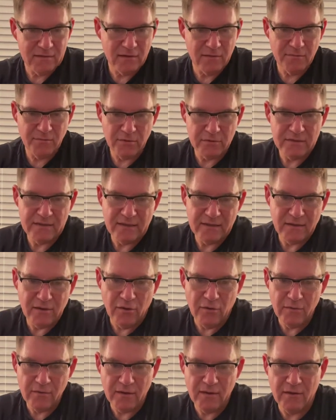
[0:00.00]
So the books that
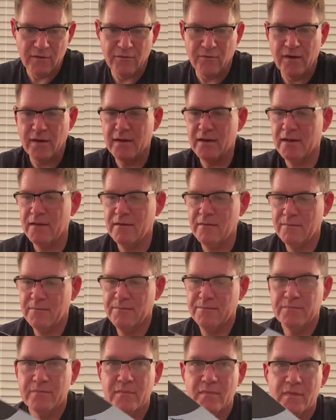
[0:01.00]
don't get graded,
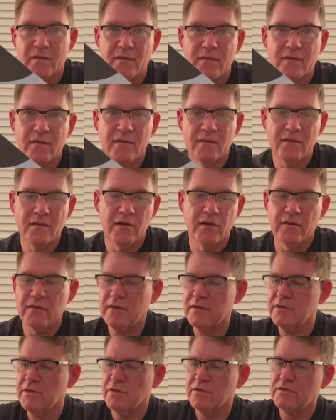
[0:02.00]
you know,
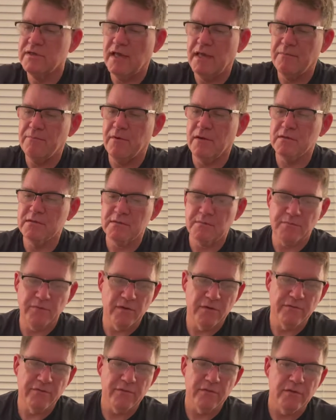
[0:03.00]
they charge you $8 a
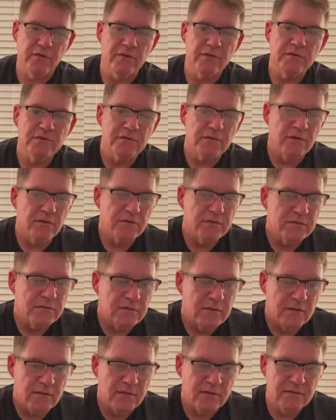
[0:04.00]
book for those, so
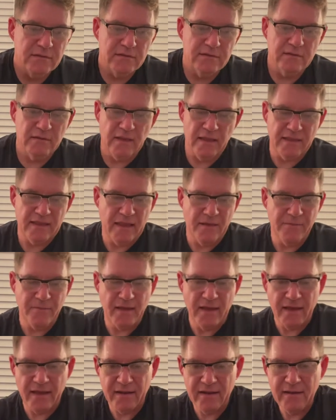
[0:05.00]
it's not that
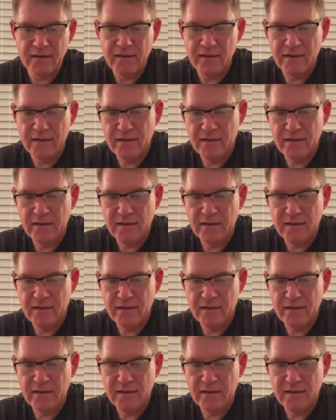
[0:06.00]
bad.